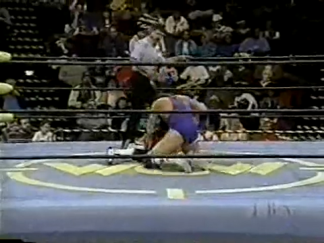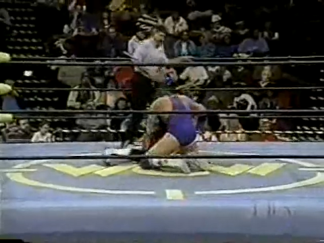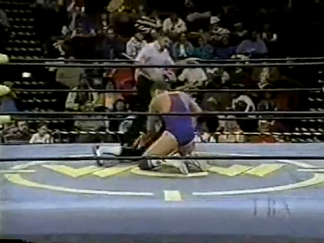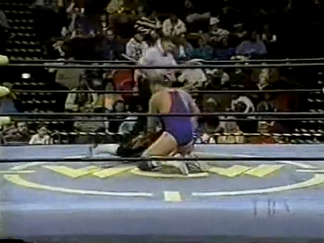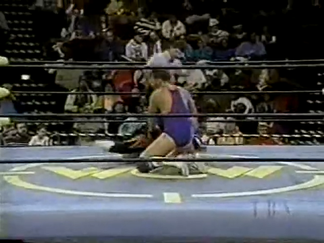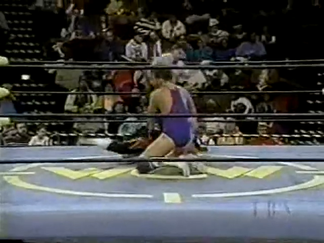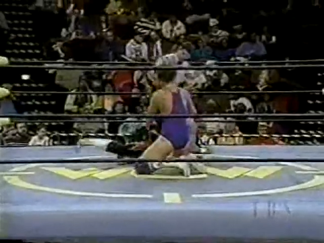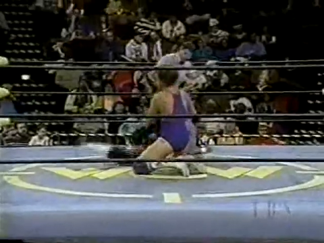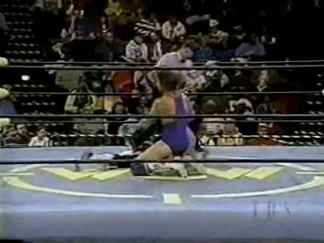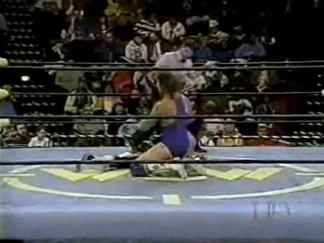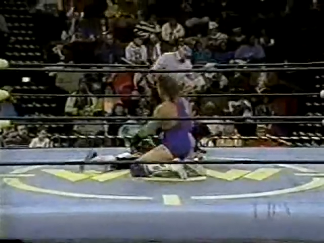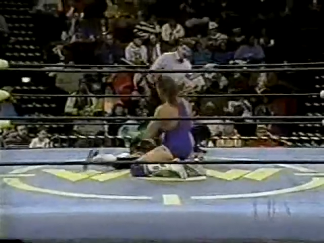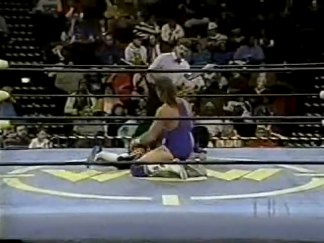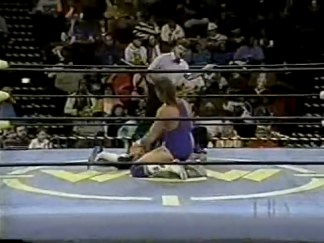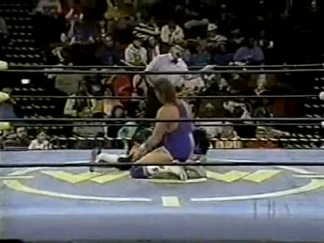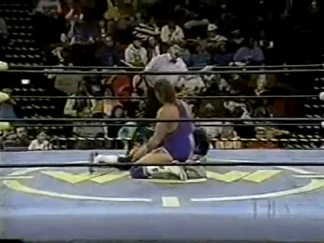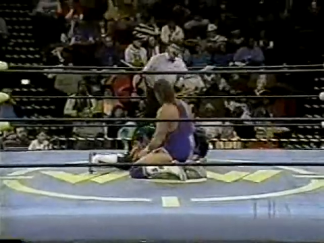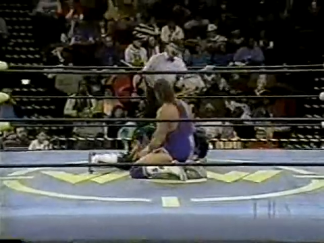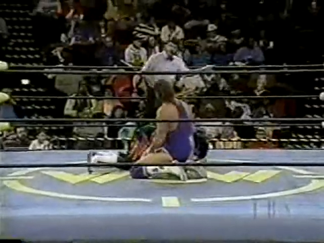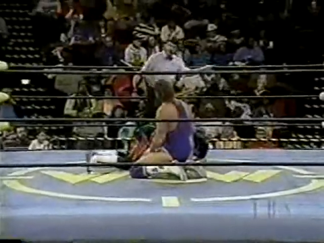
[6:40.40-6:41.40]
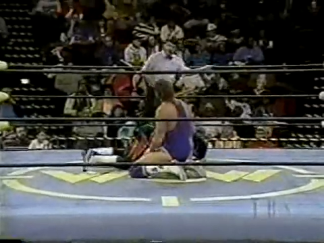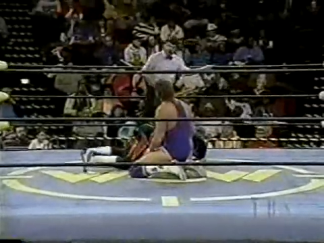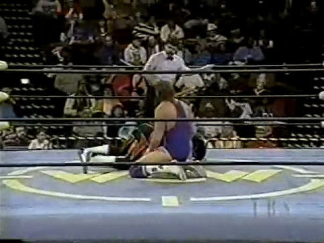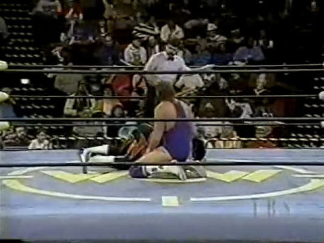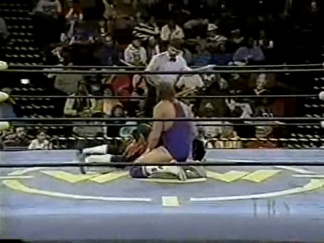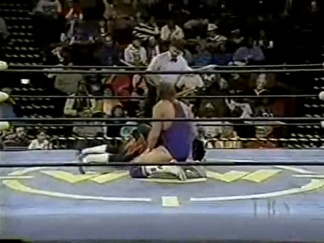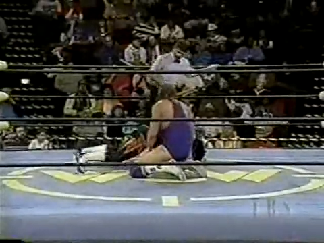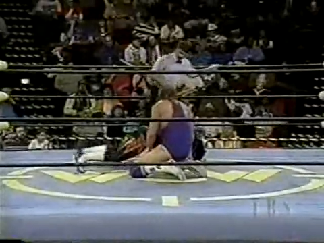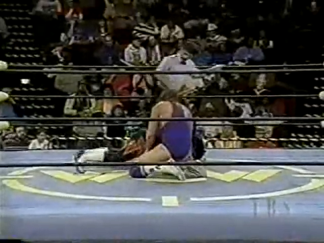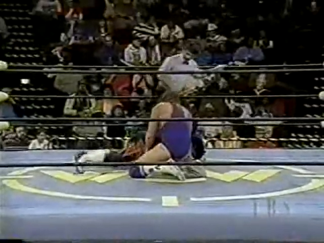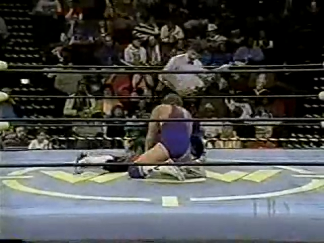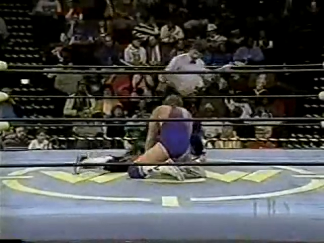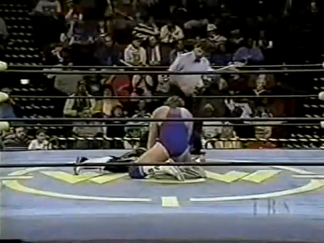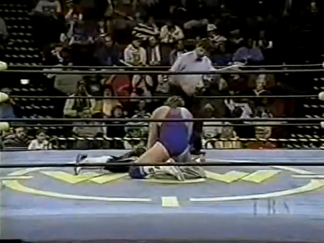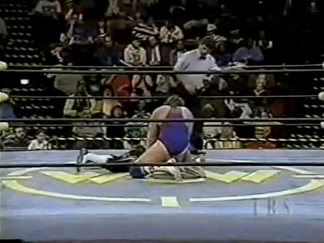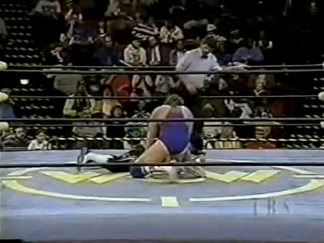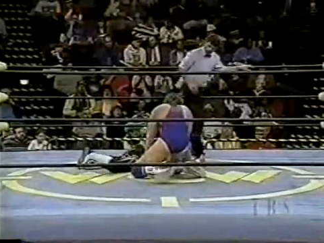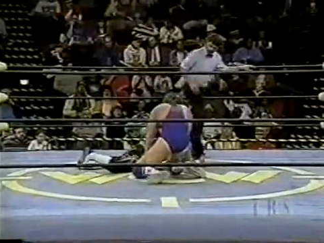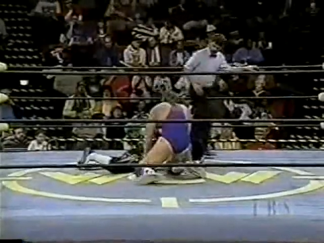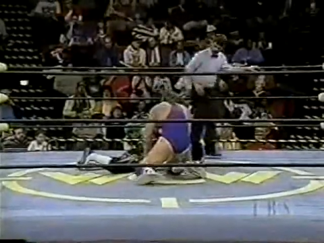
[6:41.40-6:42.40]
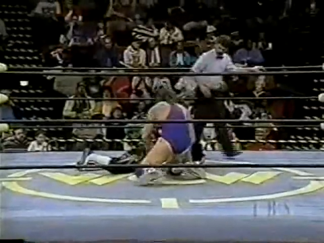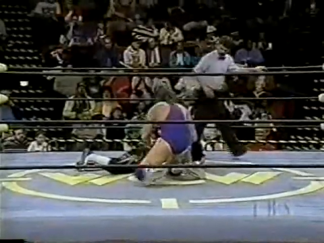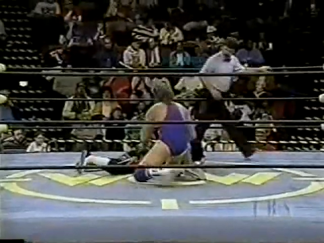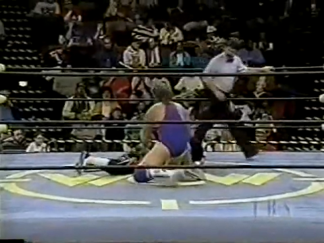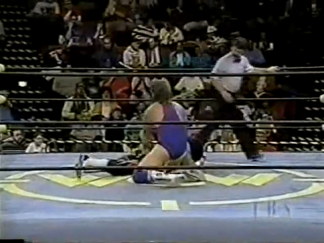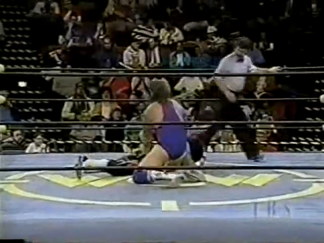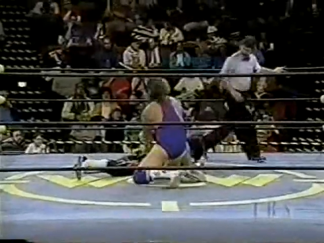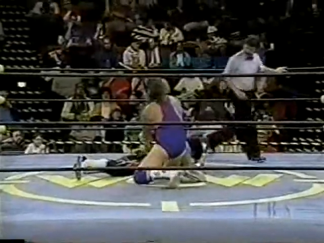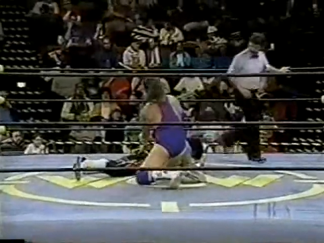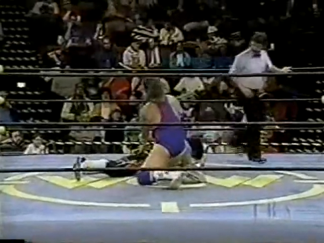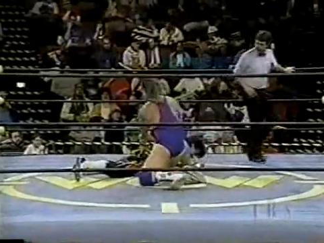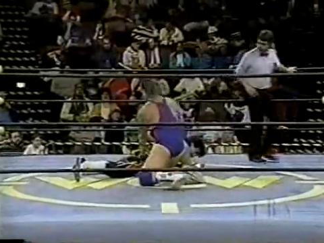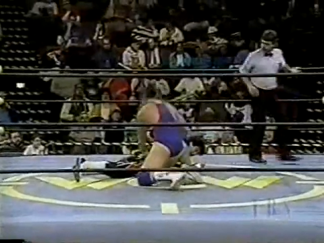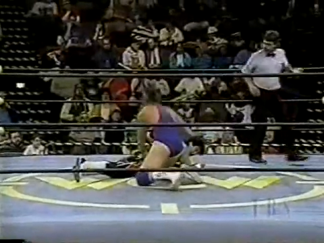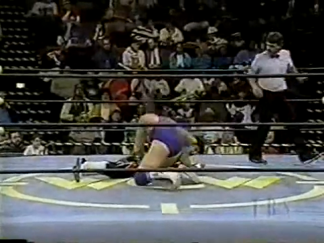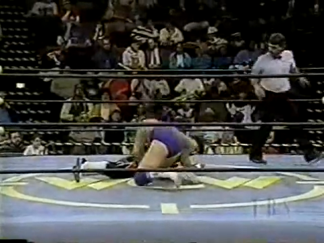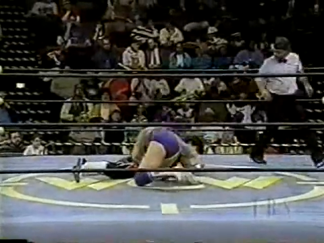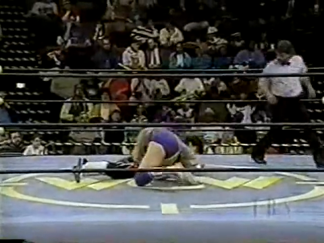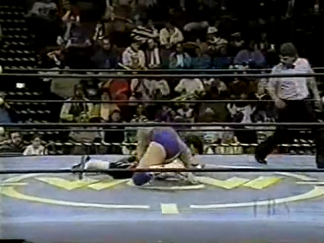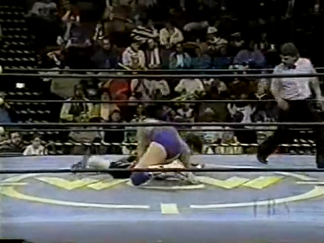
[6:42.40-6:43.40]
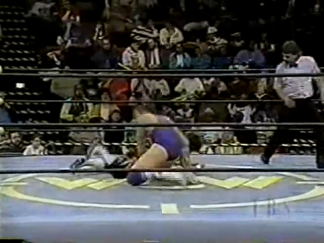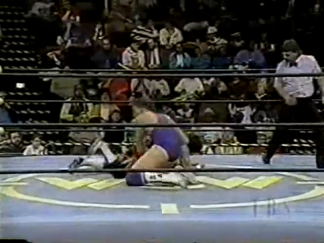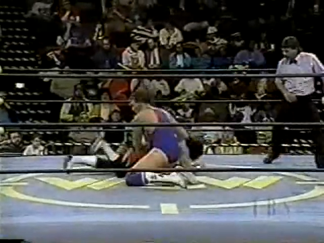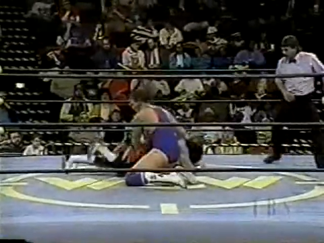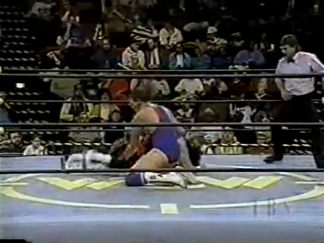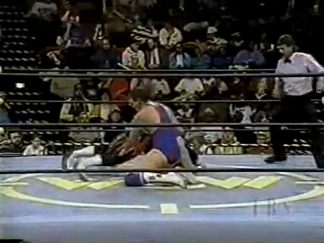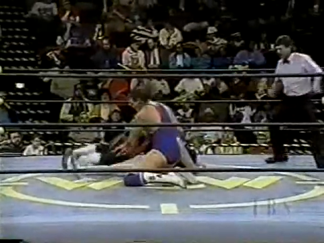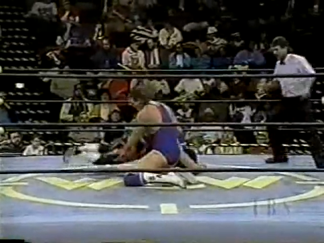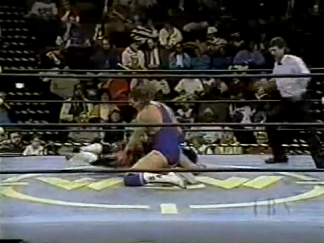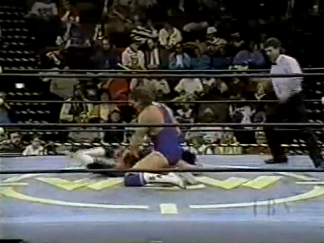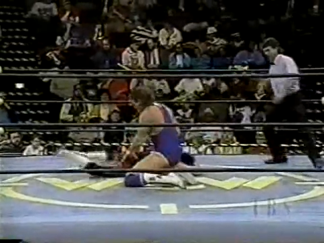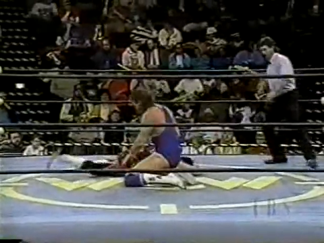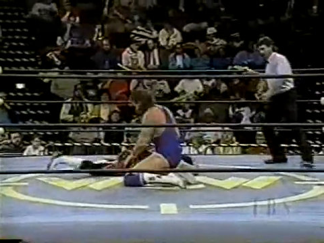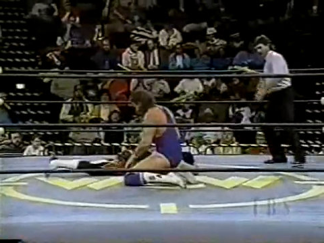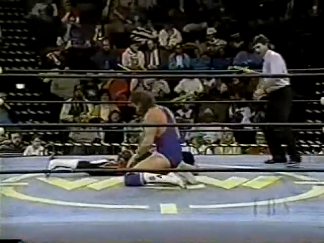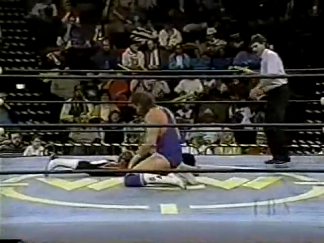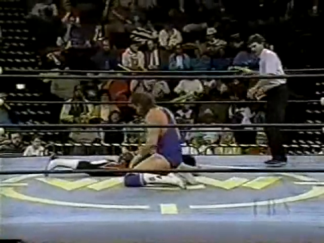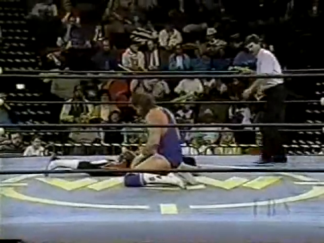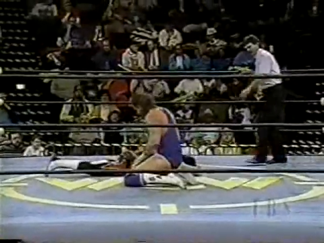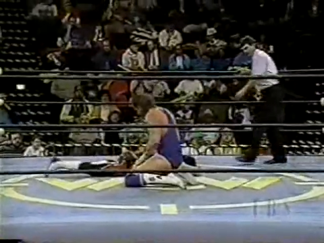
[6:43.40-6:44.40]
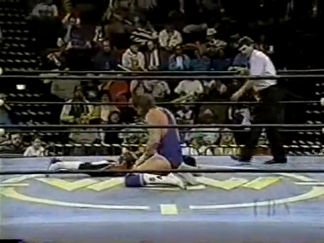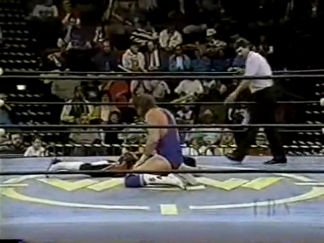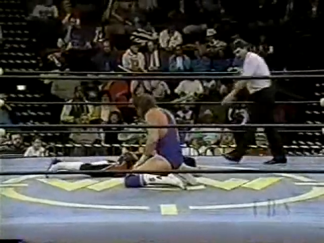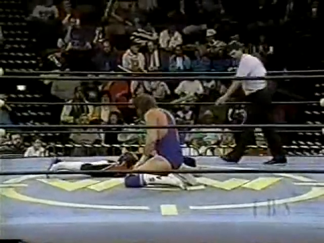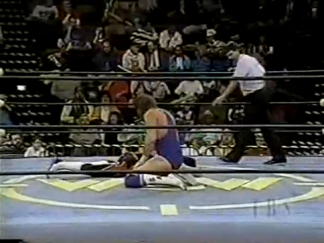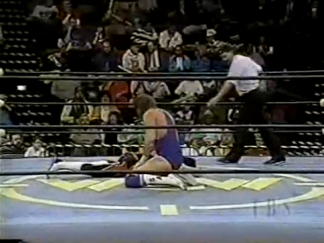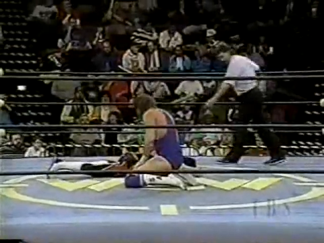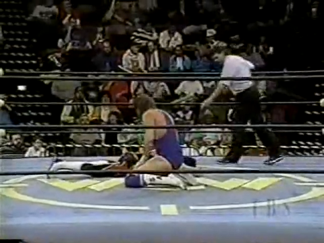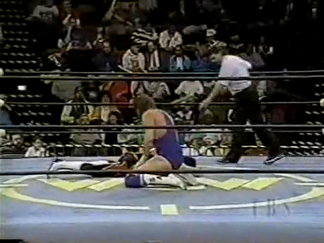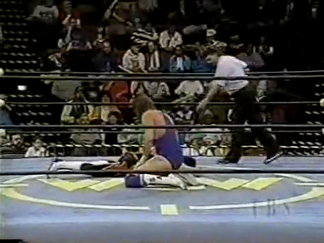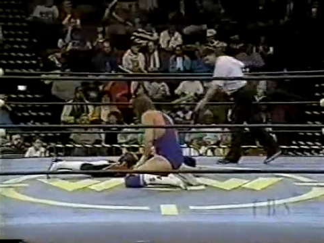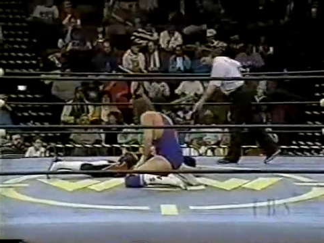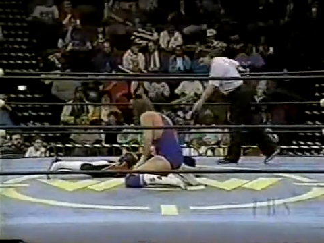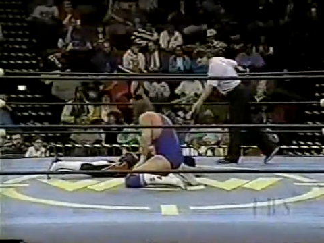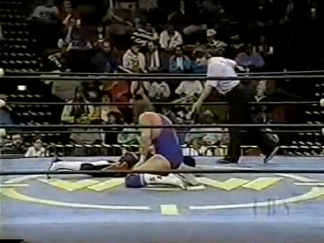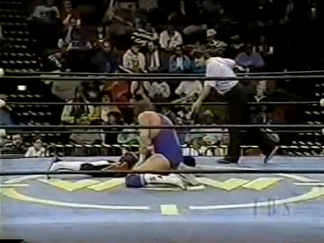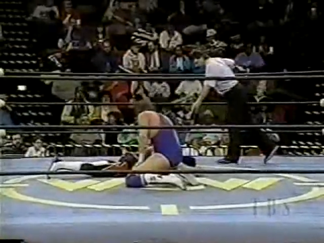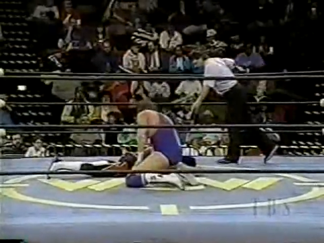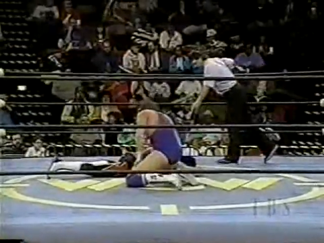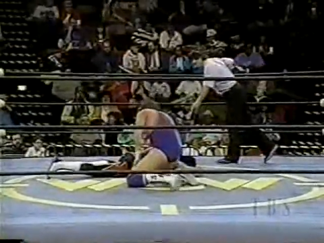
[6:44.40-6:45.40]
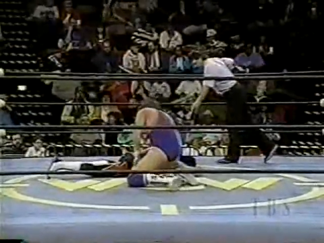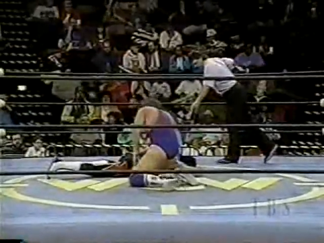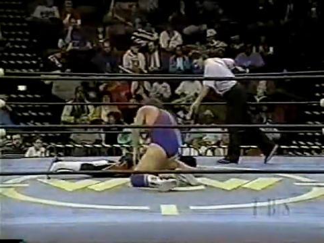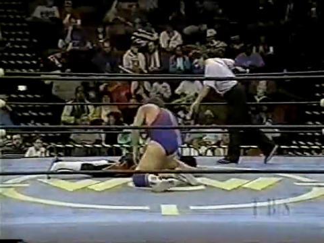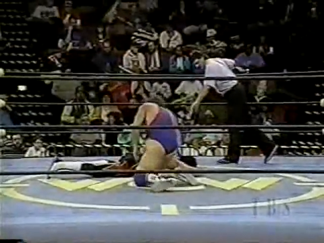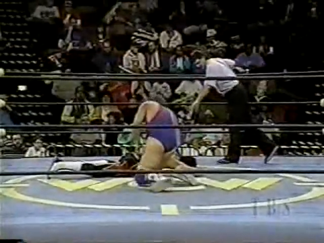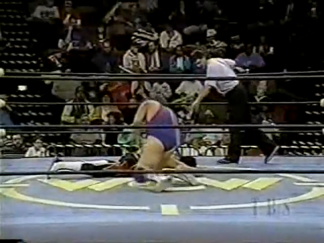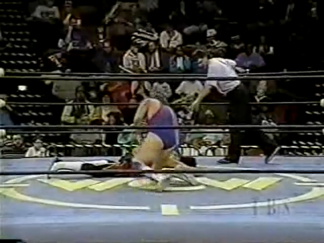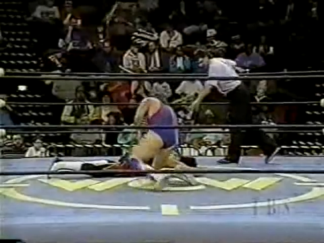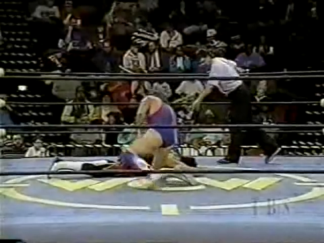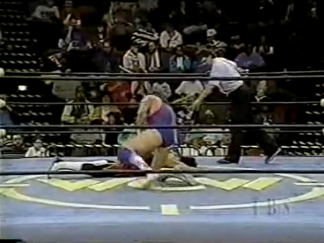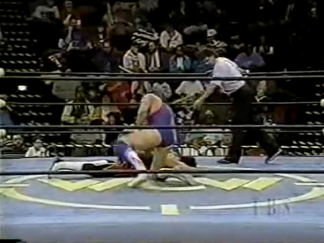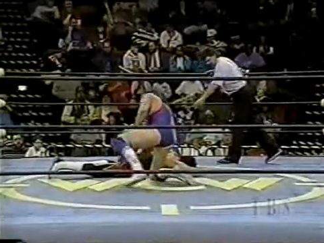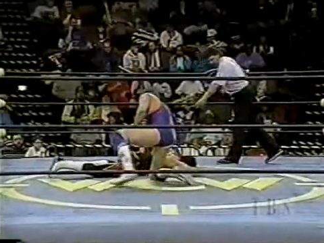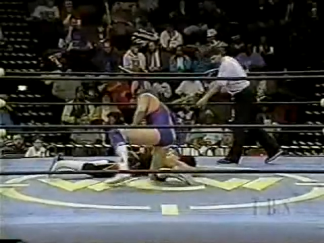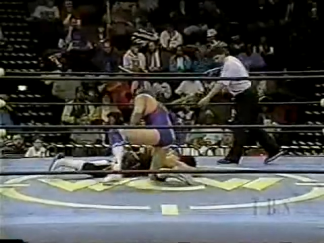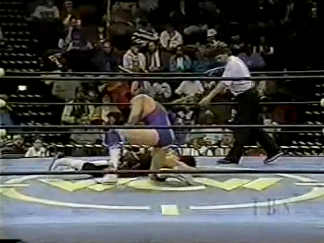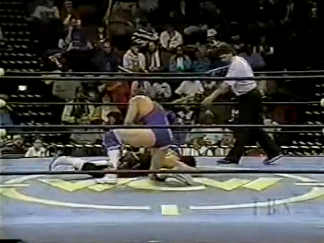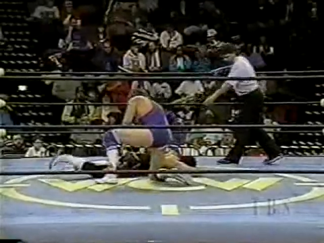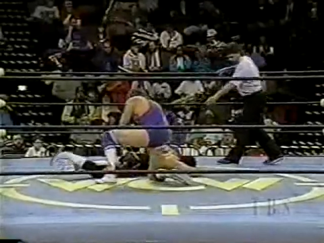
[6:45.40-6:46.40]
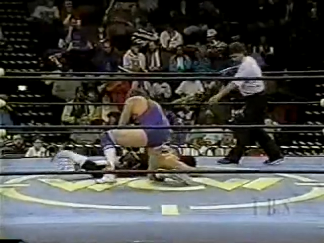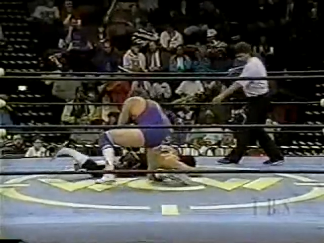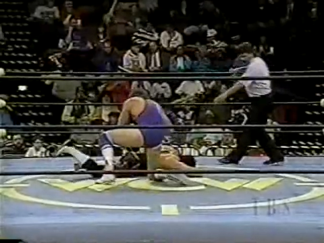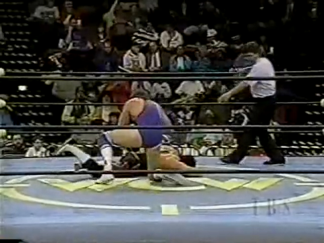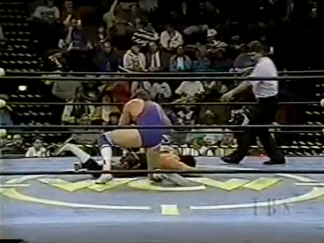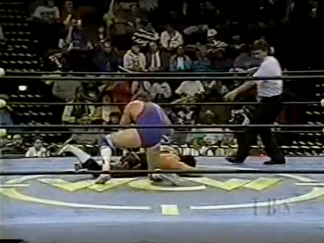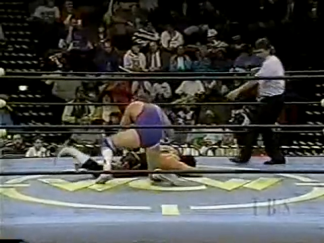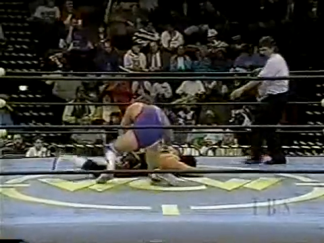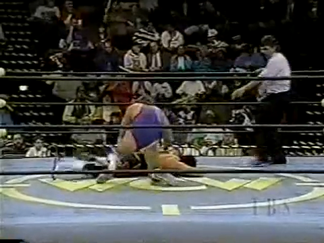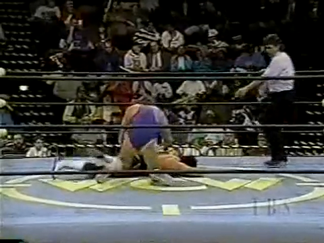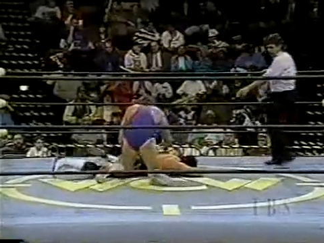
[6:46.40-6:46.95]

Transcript: No face is visible, so there are no lips to read.